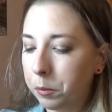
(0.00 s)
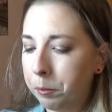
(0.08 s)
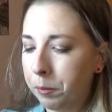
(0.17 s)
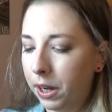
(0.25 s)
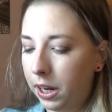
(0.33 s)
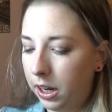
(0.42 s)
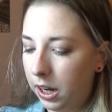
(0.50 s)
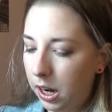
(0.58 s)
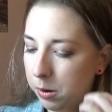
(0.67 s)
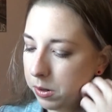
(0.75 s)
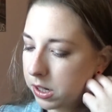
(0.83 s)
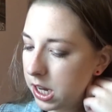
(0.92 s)
But
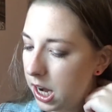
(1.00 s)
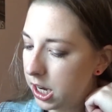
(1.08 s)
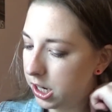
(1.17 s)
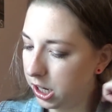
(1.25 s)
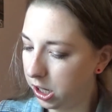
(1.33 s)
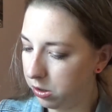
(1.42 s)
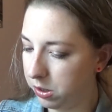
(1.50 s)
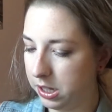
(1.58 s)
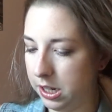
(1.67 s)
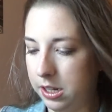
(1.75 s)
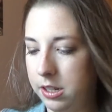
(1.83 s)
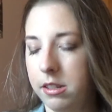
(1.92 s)
I'm excited to use
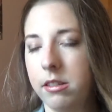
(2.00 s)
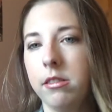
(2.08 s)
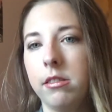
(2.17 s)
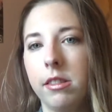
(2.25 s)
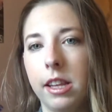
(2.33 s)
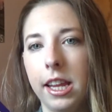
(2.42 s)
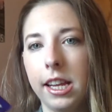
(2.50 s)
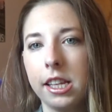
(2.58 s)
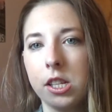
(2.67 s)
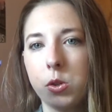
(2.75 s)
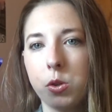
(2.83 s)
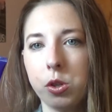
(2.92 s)
this. I think
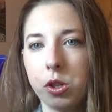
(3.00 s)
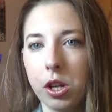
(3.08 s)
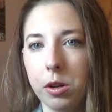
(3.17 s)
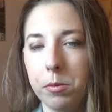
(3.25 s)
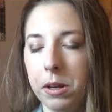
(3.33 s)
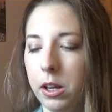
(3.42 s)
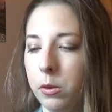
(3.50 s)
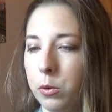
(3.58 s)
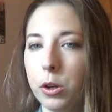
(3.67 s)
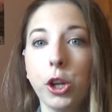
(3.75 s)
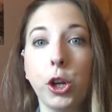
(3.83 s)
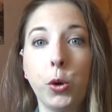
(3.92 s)
this is going to be
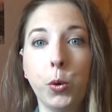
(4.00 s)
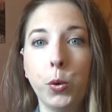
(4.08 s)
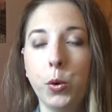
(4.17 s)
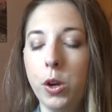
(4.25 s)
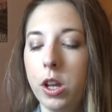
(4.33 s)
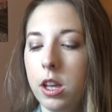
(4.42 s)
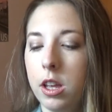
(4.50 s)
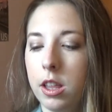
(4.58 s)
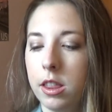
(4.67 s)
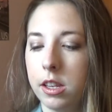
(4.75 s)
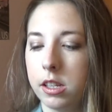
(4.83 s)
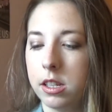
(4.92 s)
really cool.
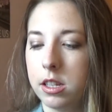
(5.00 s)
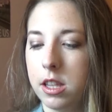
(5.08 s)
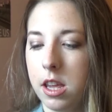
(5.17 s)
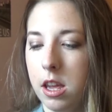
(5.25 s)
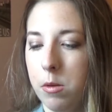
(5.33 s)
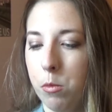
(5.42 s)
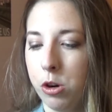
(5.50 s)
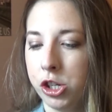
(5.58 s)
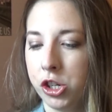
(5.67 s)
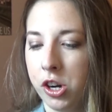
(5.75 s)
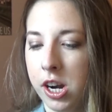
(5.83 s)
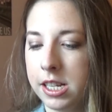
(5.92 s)
This is the
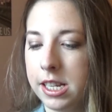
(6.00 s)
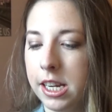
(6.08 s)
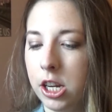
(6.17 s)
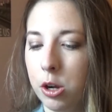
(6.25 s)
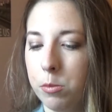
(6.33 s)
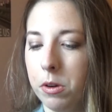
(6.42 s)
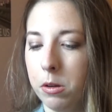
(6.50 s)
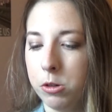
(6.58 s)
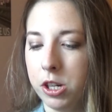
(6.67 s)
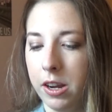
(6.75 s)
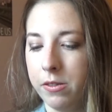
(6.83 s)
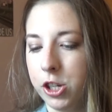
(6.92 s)
Moisturizing No Bump
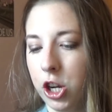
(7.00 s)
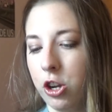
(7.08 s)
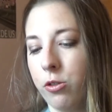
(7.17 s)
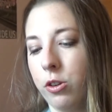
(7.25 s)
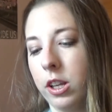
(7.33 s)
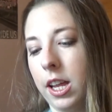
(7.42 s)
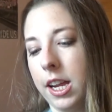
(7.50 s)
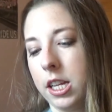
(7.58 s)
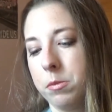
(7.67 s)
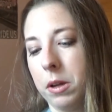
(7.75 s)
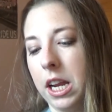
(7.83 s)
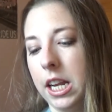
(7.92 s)
Shave Gel for Legs,
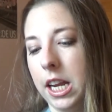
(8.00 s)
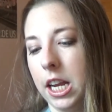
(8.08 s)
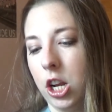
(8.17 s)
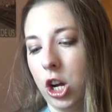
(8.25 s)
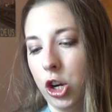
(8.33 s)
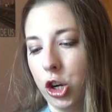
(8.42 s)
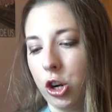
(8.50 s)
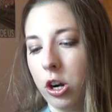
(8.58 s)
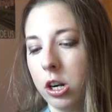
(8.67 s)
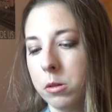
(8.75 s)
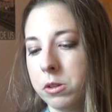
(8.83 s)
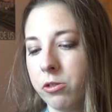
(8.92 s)
Bikini, and
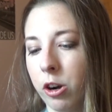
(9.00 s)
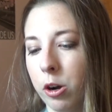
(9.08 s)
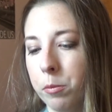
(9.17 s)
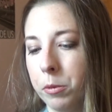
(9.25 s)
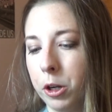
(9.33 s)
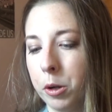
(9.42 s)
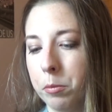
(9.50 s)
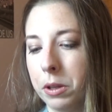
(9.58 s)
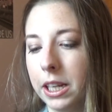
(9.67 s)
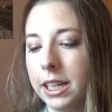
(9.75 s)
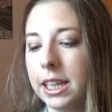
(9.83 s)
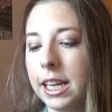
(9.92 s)
Underarms from
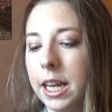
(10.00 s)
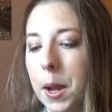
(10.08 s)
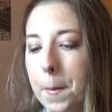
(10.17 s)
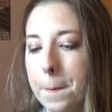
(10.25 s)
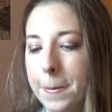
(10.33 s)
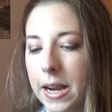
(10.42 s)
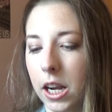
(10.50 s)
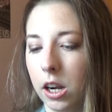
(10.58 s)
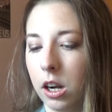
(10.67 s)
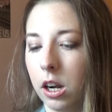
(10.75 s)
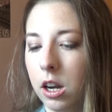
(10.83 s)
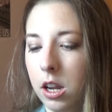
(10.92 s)
Completely
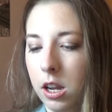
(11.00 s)
Bare.